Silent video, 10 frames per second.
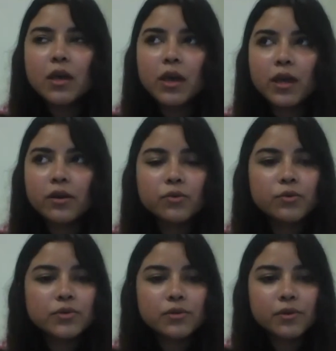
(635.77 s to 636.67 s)
and
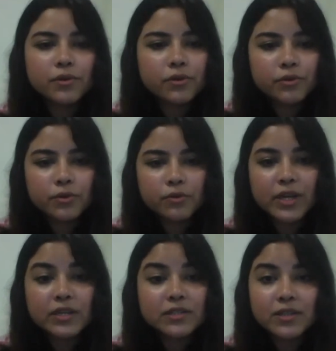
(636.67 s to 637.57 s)
goes on to, you
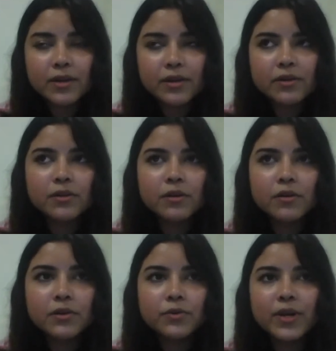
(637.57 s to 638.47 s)
know, extend
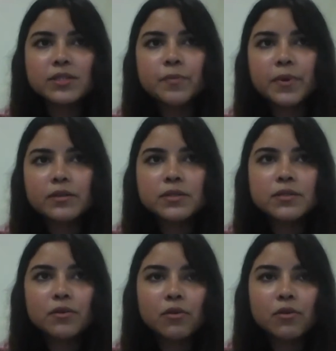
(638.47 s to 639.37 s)
to
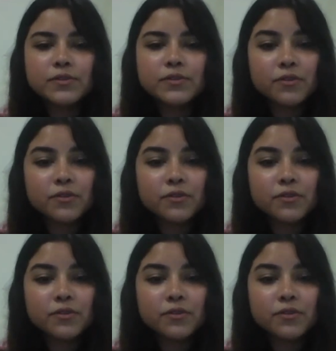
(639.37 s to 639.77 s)
aspects of, say,